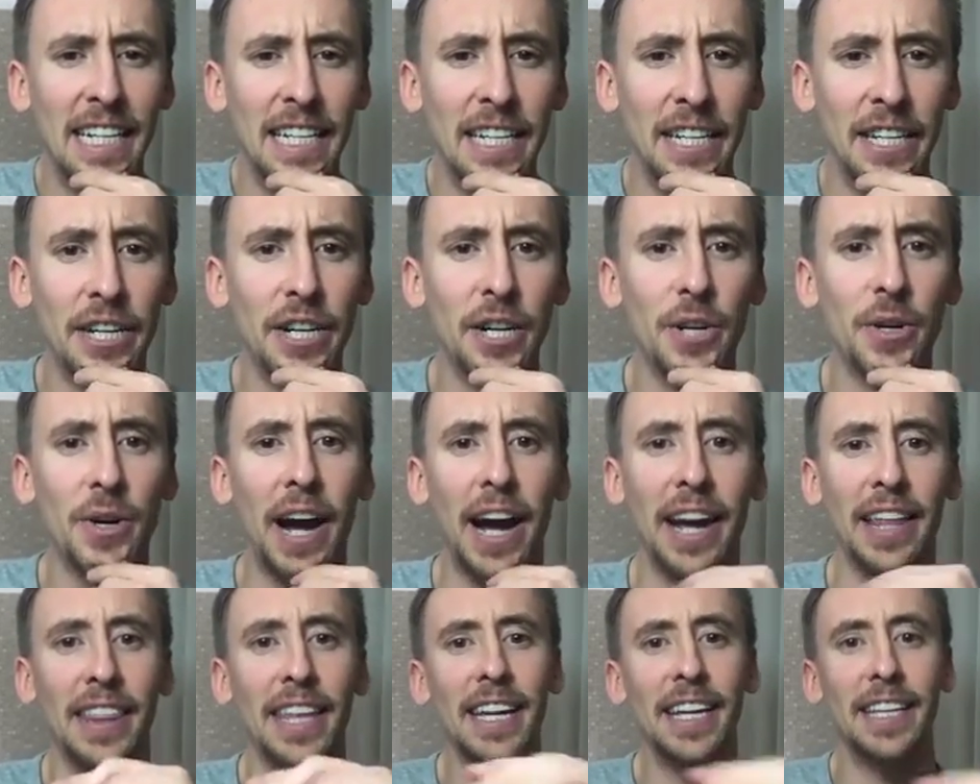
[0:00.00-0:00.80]

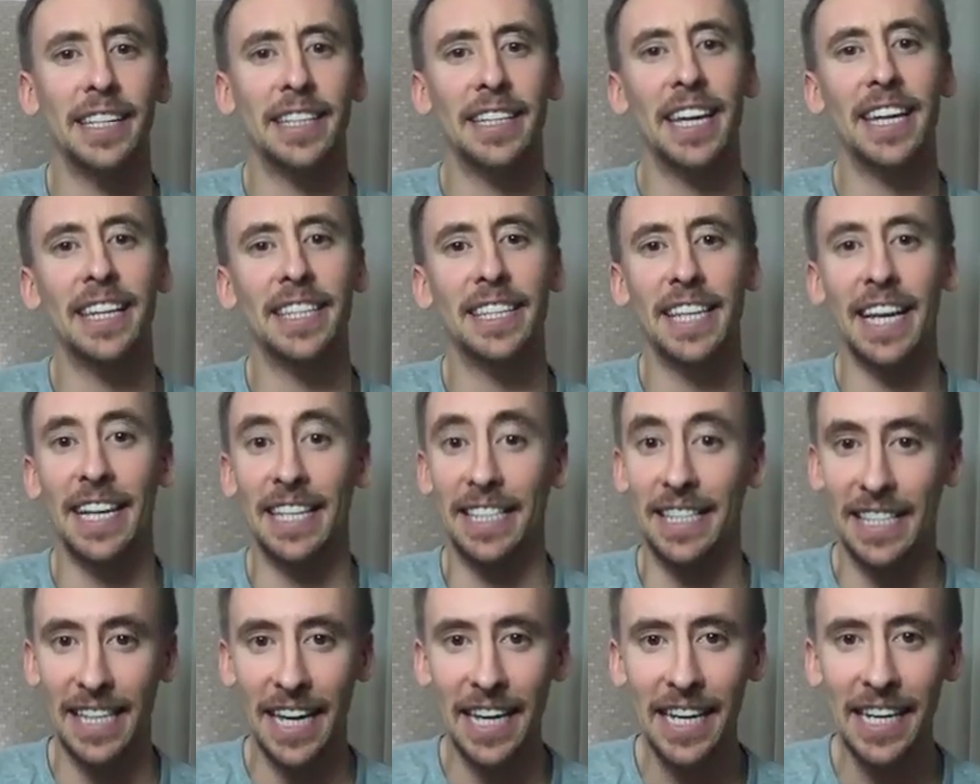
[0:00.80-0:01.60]
I think it takes that
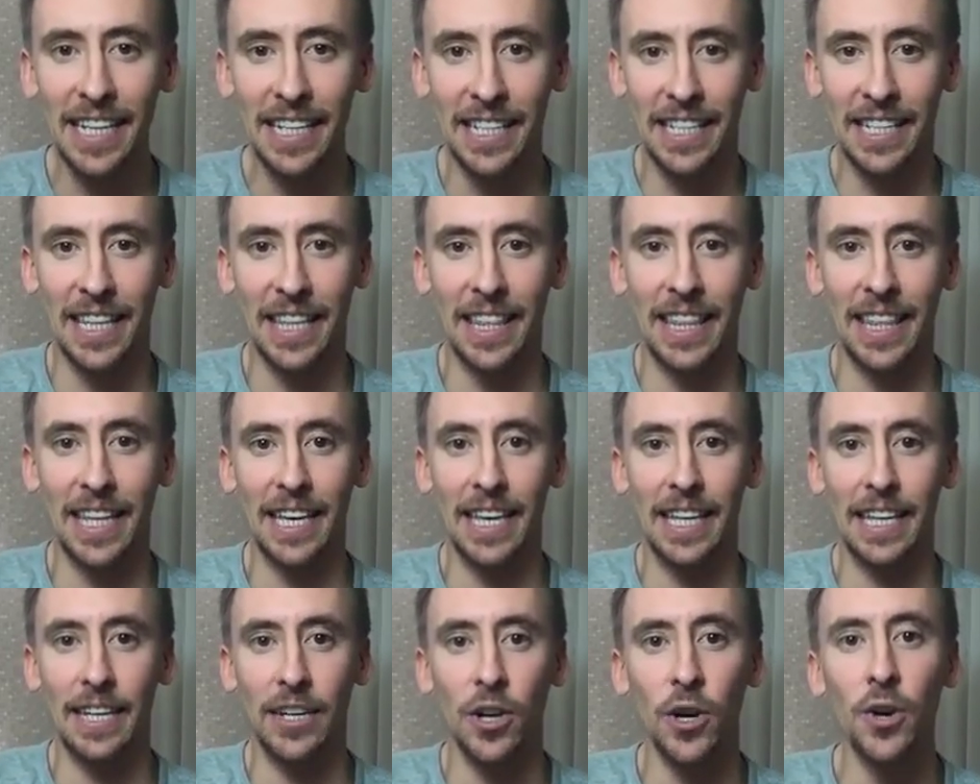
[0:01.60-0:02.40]
second to
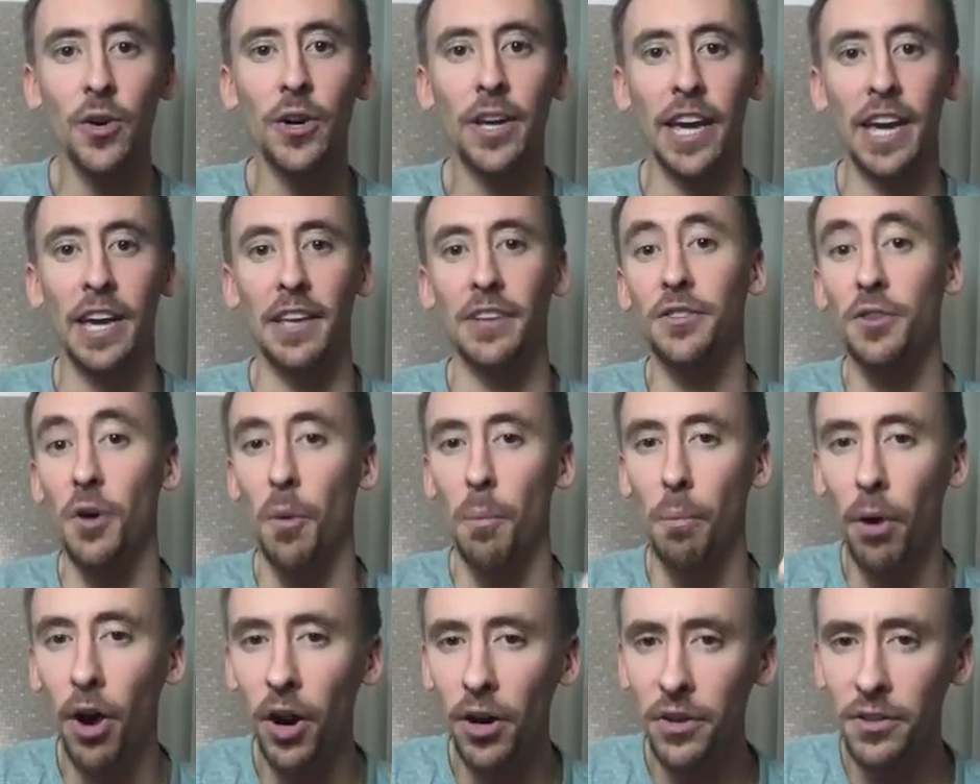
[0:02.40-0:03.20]
think, okay, so
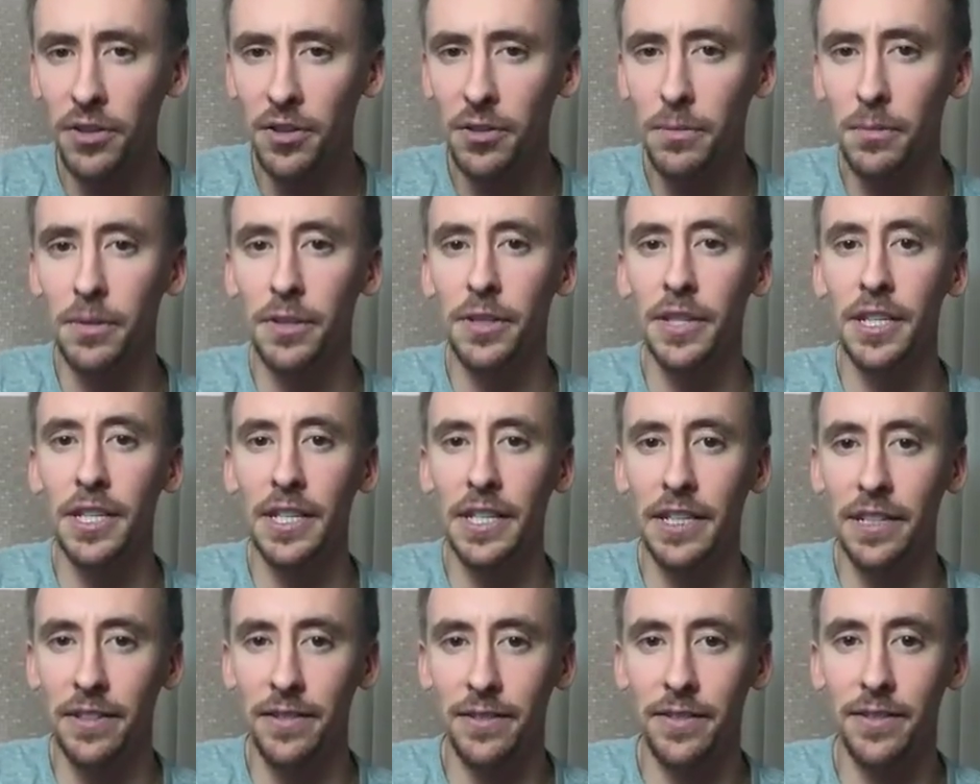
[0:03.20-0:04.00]
possibly